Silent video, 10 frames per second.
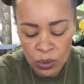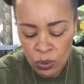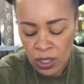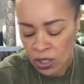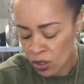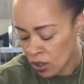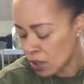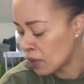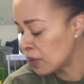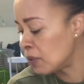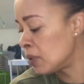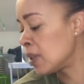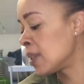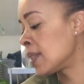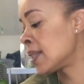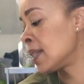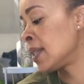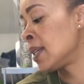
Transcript: all the soil off the roots